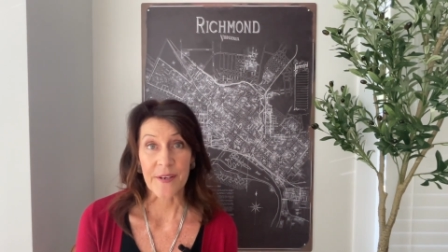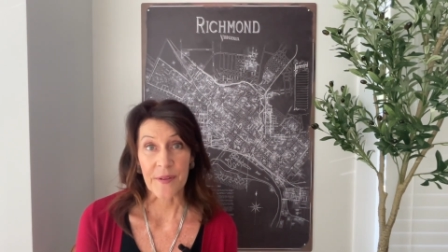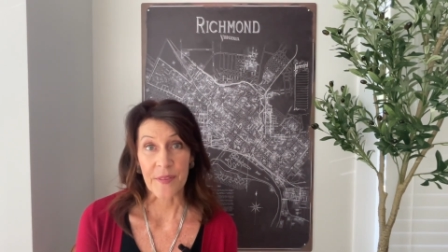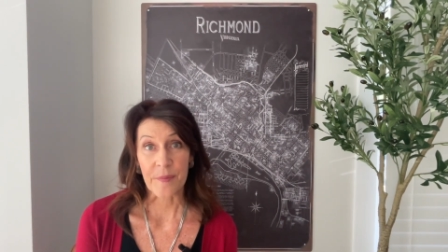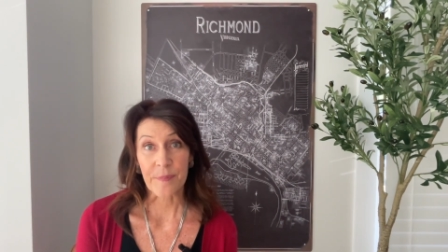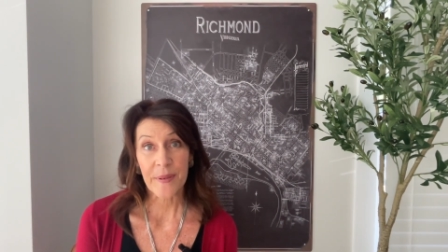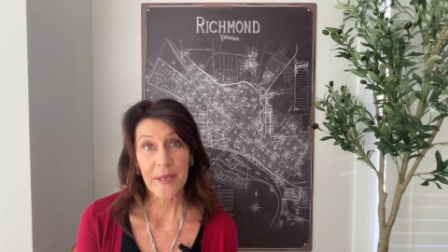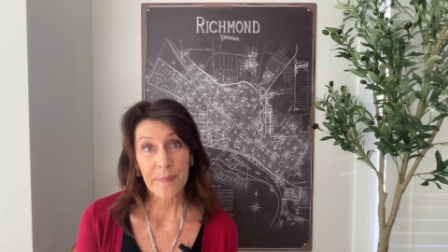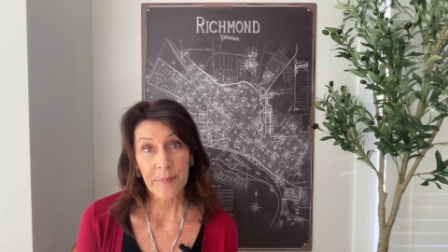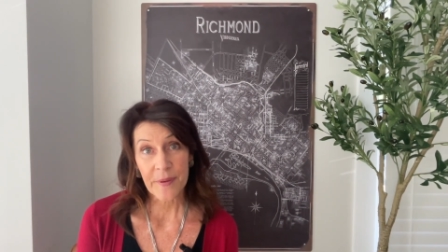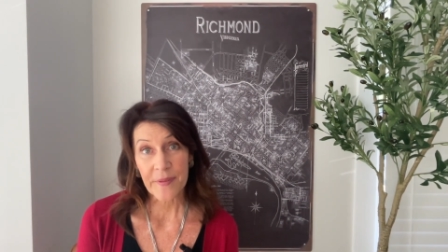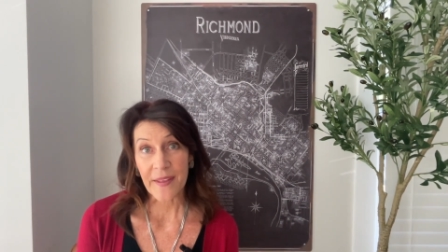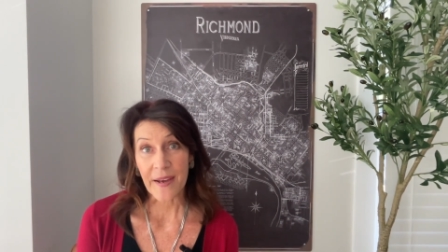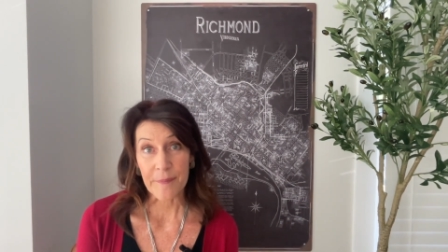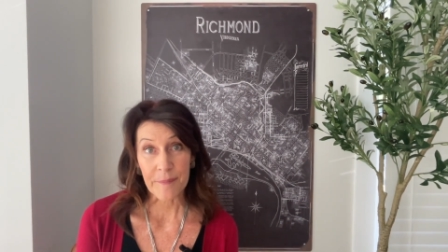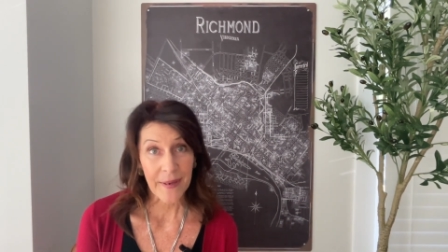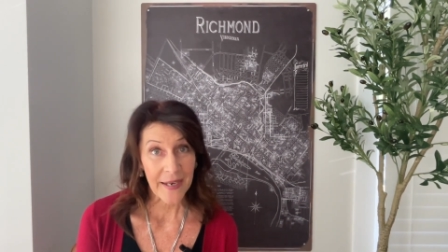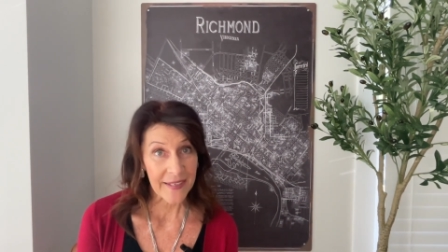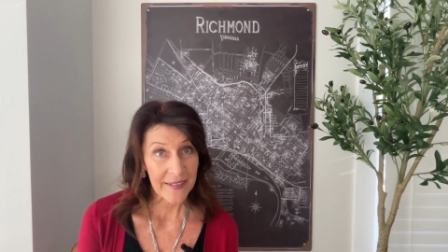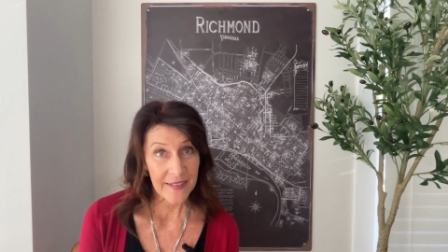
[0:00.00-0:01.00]
So the
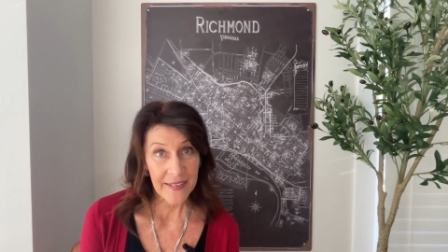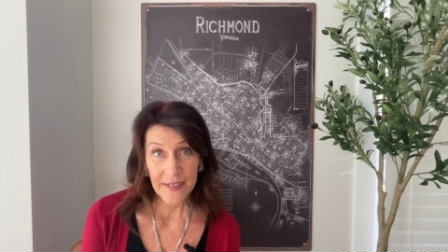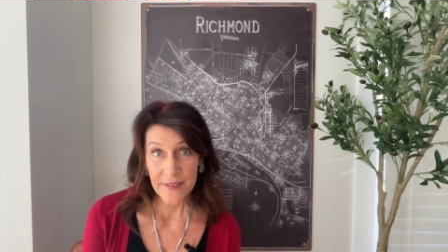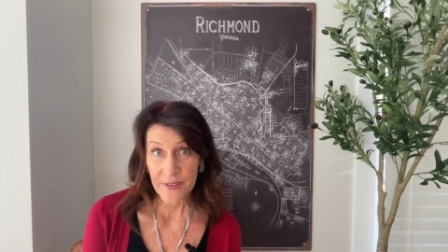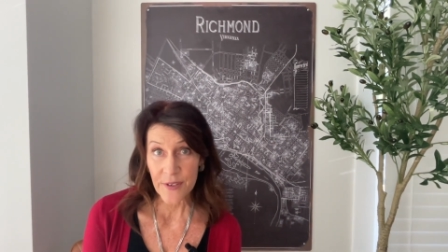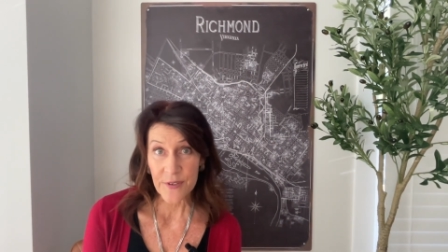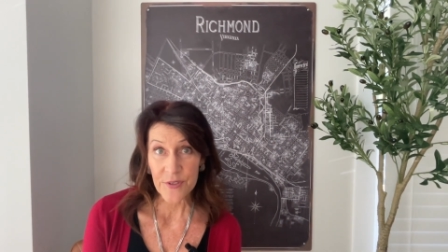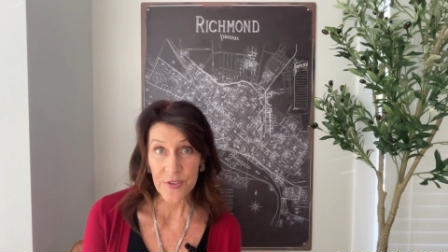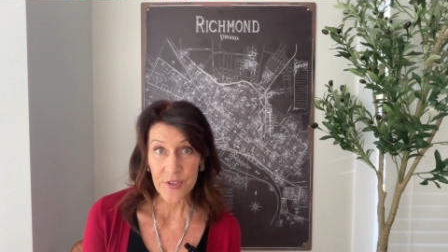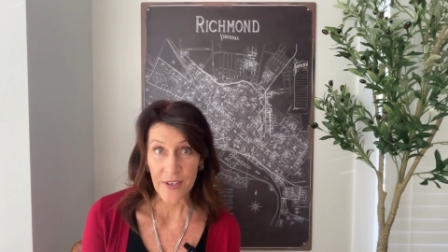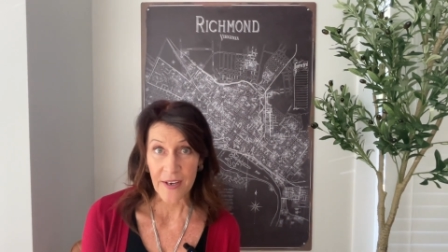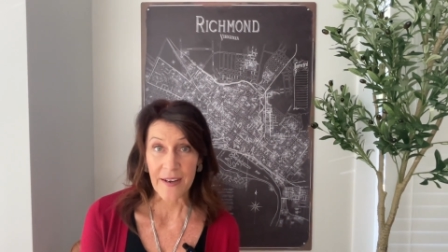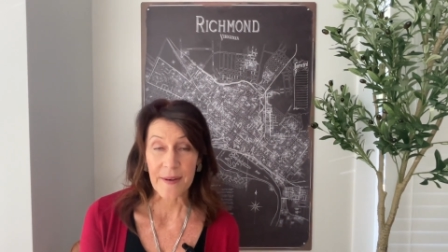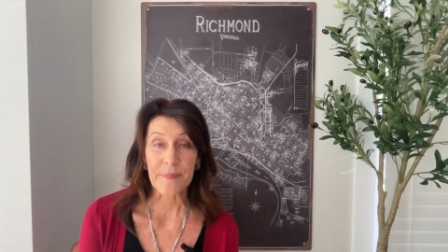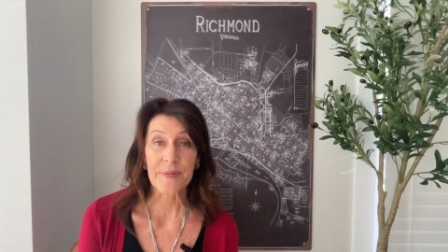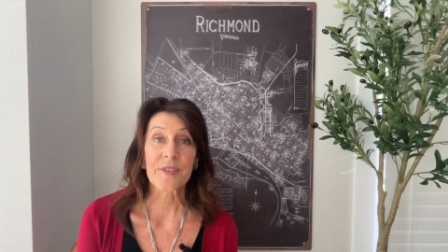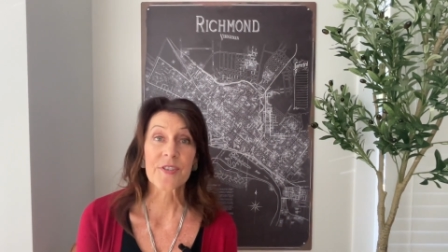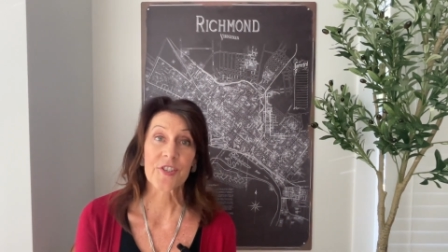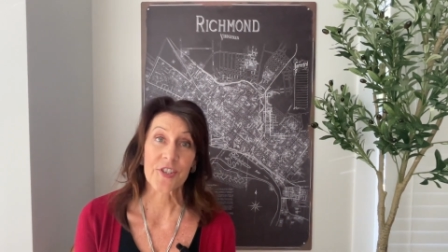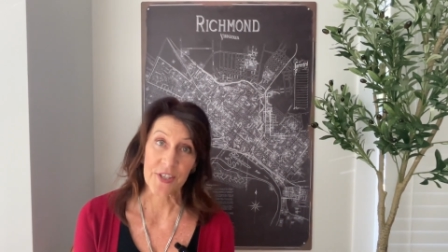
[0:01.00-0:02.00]
people that might need those
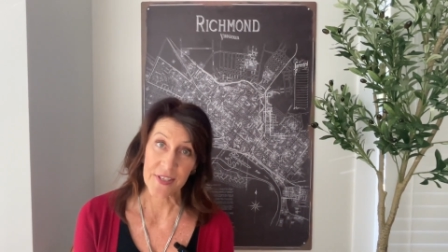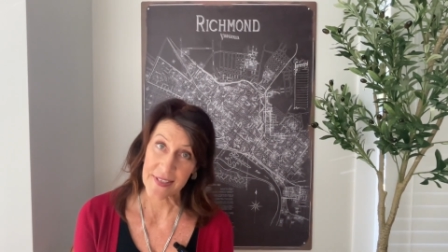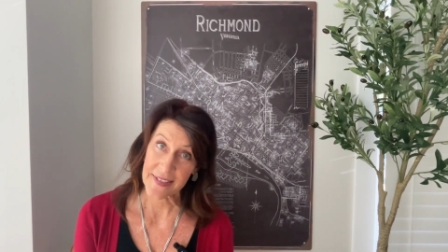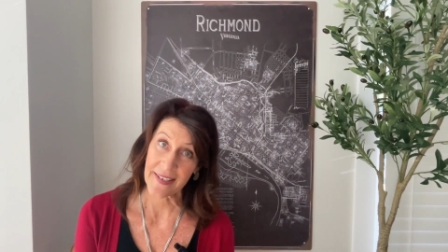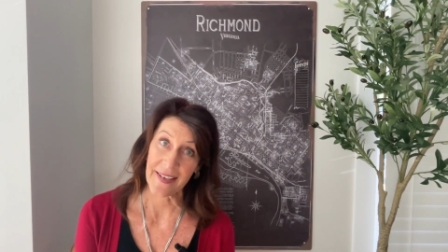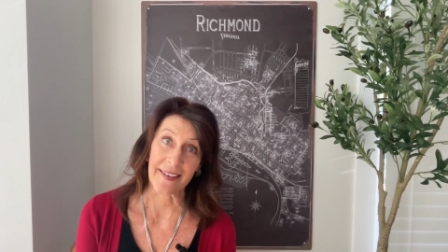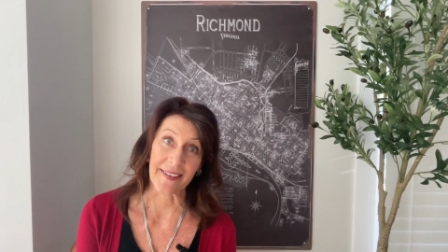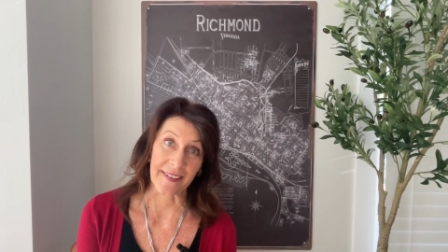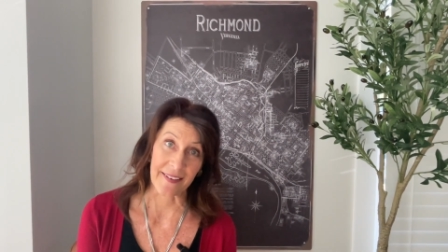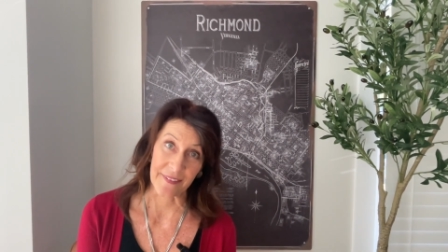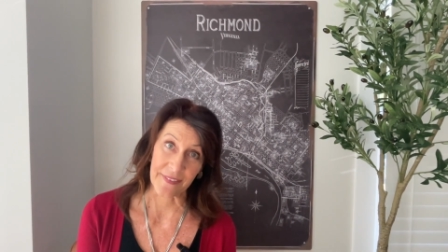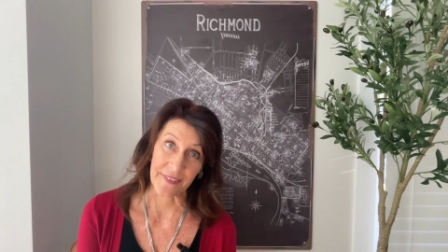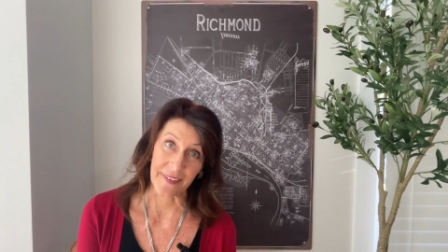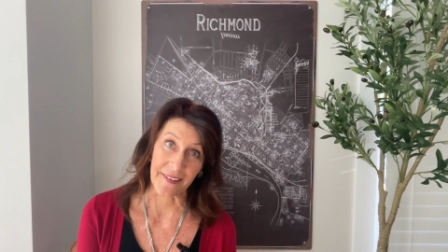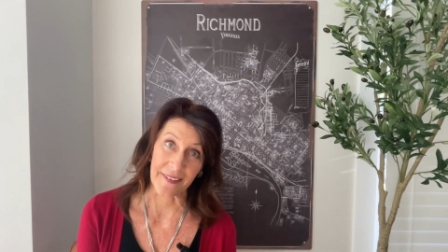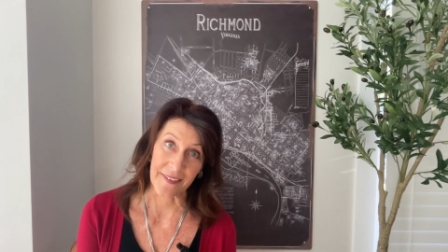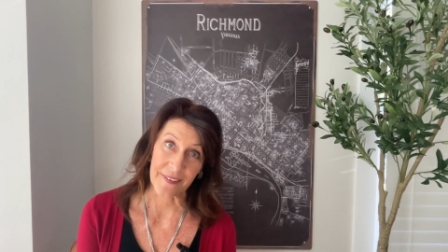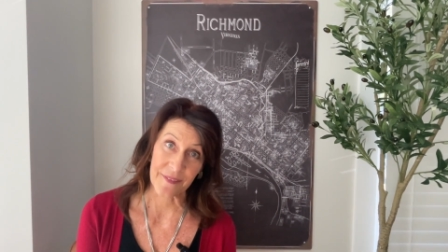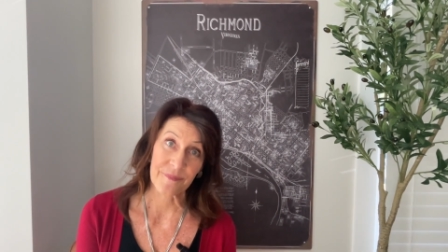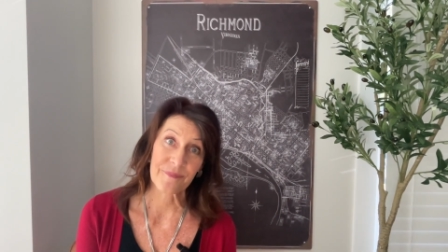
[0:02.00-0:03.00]
jobs just can't
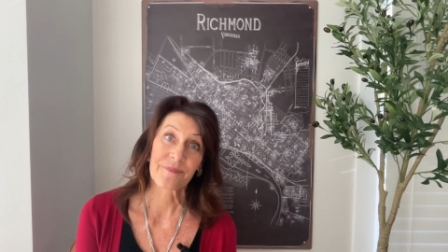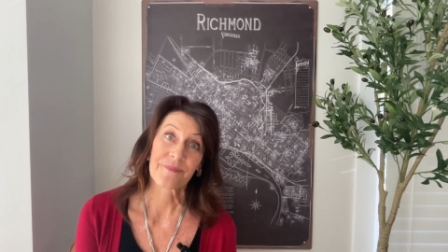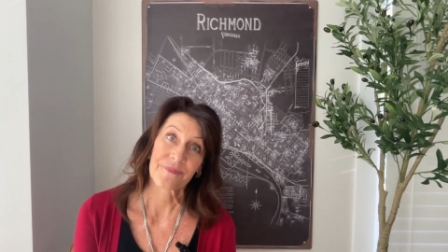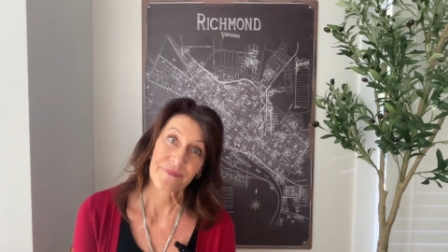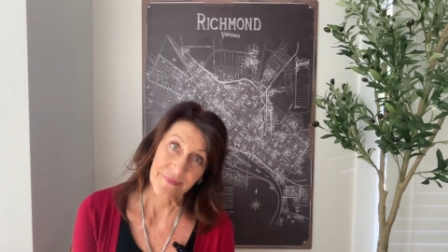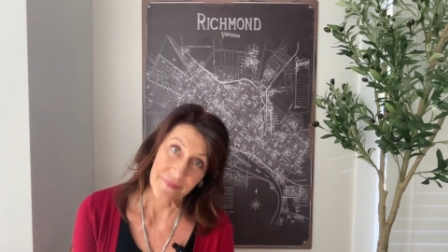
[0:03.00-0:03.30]
get there.